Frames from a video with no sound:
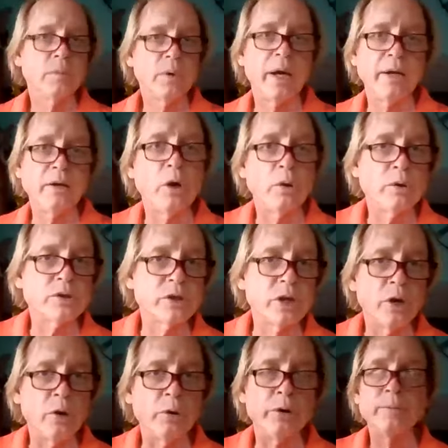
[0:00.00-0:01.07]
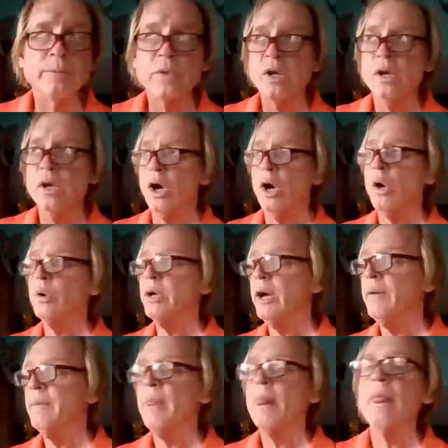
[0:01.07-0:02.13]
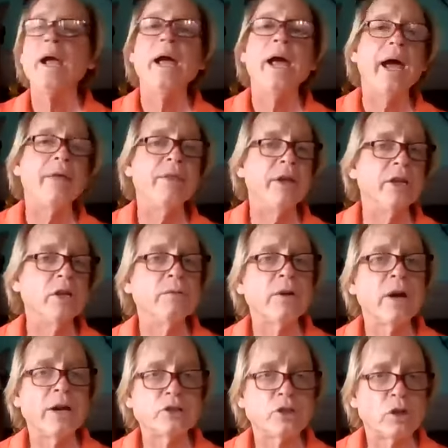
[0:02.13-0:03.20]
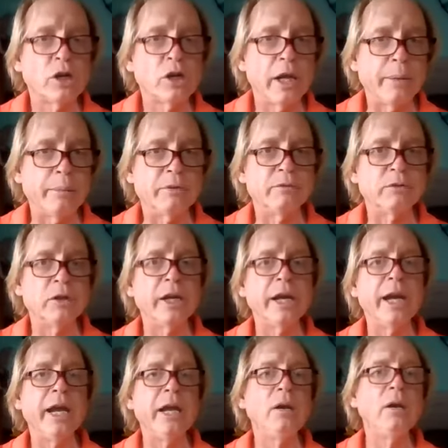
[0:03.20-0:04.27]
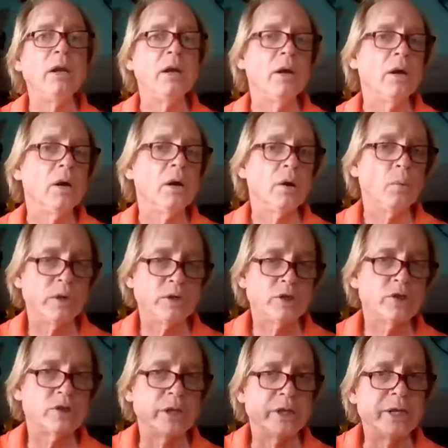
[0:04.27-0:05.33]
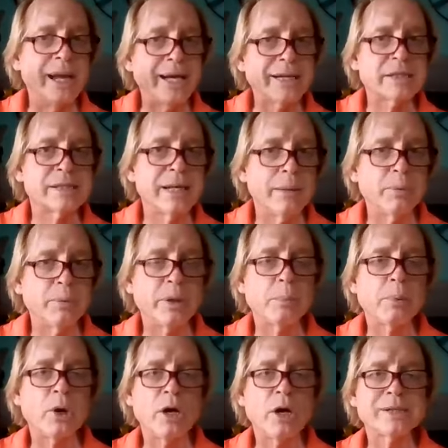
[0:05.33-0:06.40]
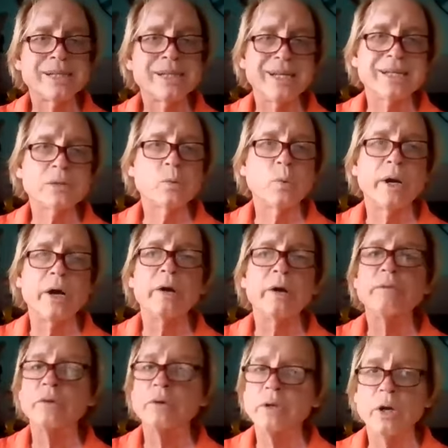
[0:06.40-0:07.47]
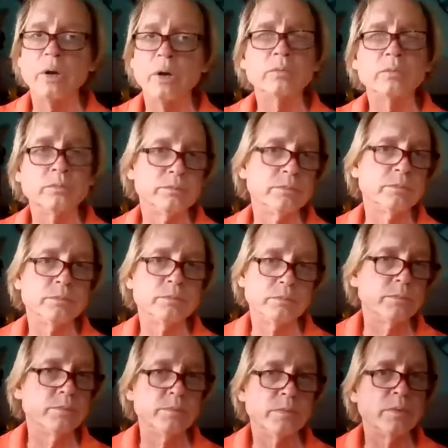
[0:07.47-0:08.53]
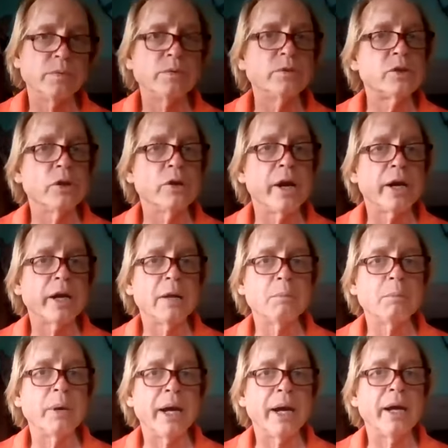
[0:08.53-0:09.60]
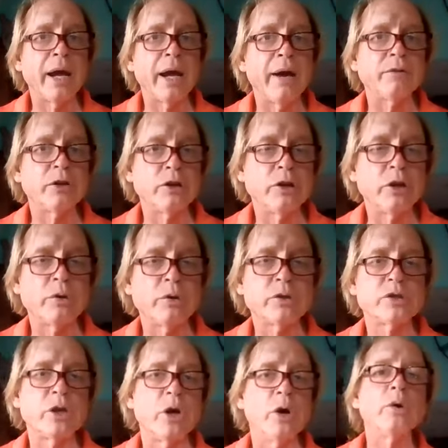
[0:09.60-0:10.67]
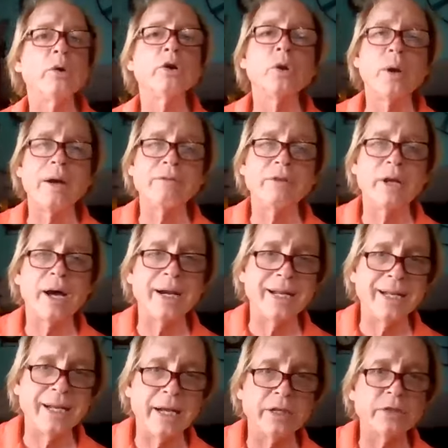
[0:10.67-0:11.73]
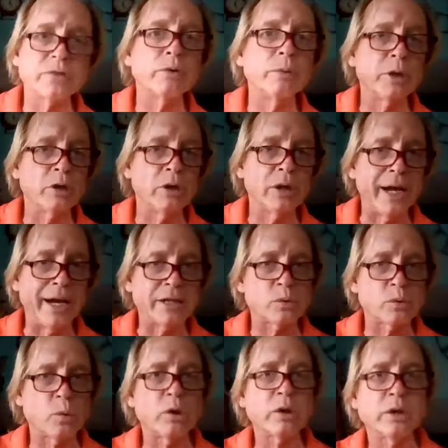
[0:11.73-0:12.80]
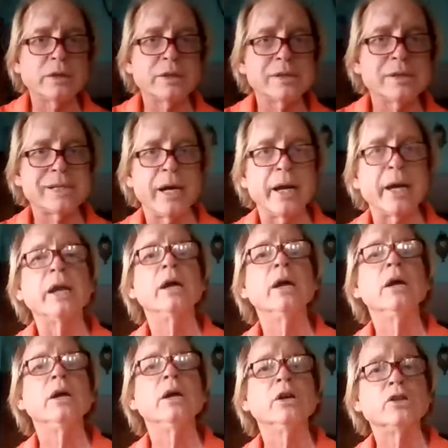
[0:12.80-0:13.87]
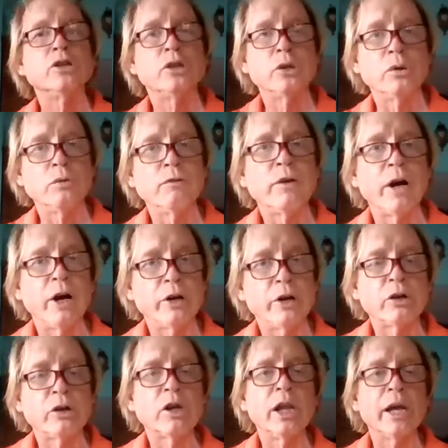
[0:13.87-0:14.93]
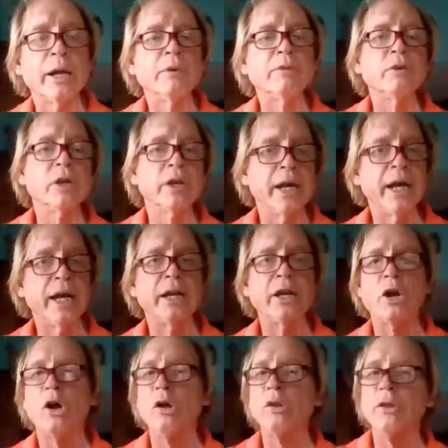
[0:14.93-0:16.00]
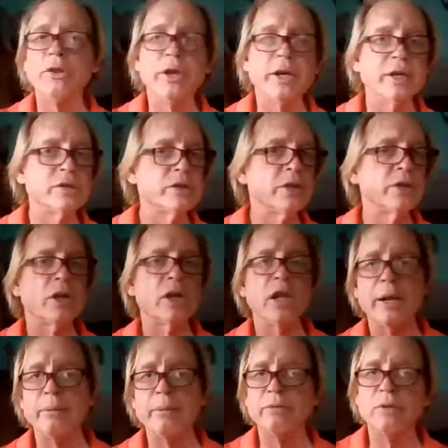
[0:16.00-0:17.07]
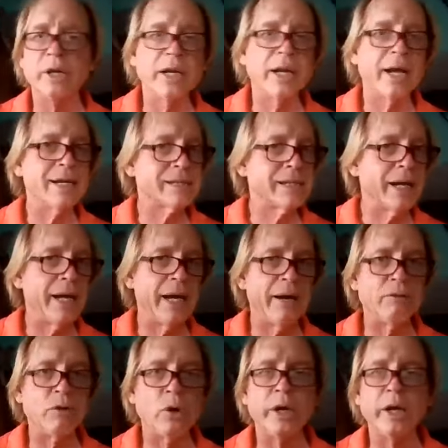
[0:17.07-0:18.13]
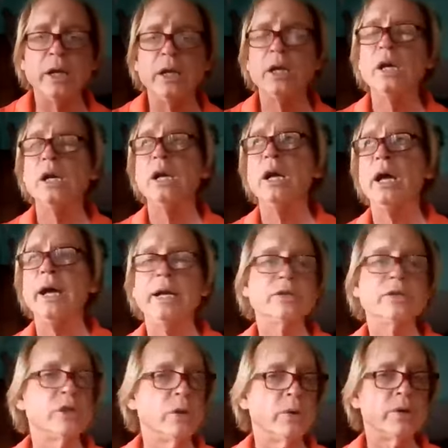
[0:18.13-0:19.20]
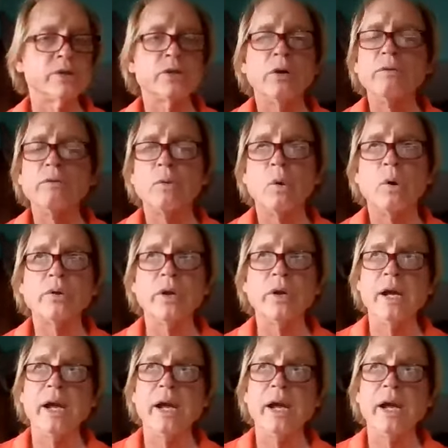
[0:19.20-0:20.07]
notice to owner. Okay, and then you've got your claim of lien, which is the next step in the process, where if you're still not getting paid after your notice to owner, you have 90 days from your last work at the site to file your claim of lien and all the things that the claim of lien has to have on it, and so on and so forth.